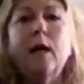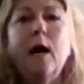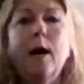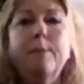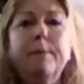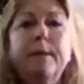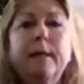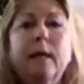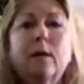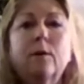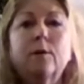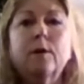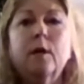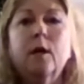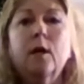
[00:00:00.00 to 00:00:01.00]
up and
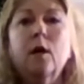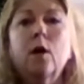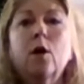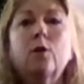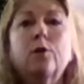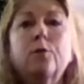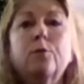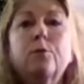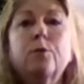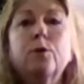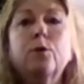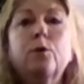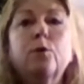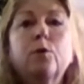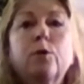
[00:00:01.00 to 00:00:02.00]
out
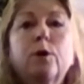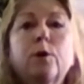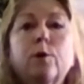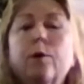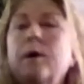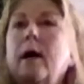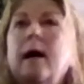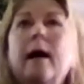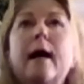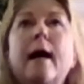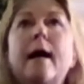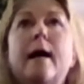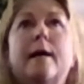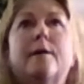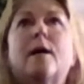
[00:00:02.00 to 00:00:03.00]
through your
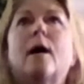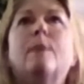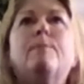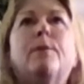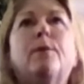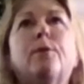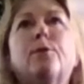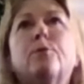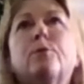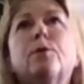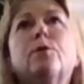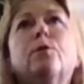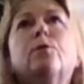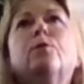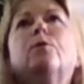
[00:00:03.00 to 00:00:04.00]
head, up
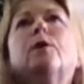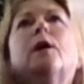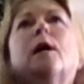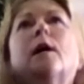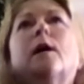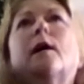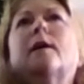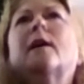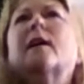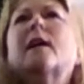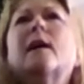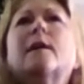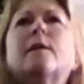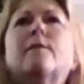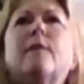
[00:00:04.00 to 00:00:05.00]
through,
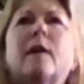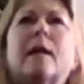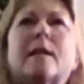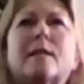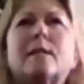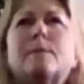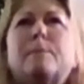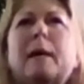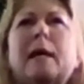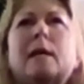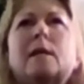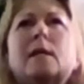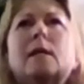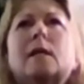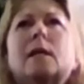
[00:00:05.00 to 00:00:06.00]
kind of
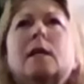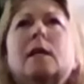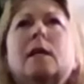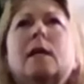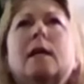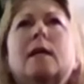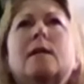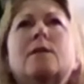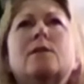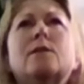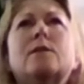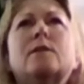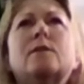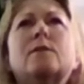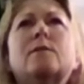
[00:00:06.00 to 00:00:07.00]
expanding
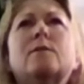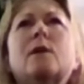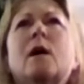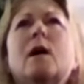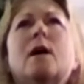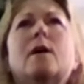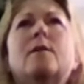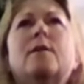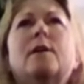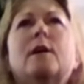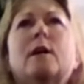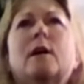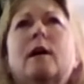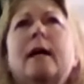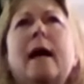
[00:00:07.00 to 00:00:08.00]
into
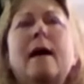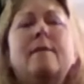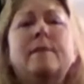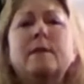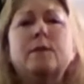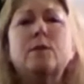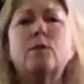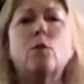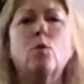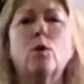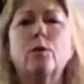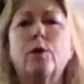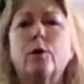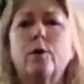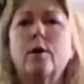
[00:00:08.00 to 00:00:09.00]
the heavens or
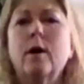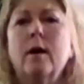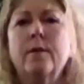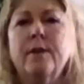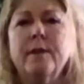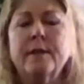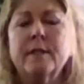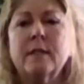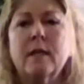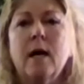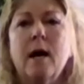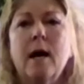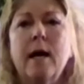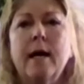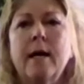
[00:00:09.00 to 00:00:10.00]
the
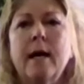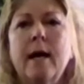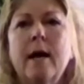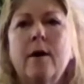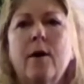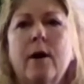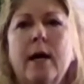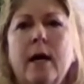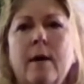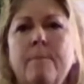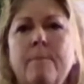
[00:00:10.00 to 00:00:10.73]
sky area.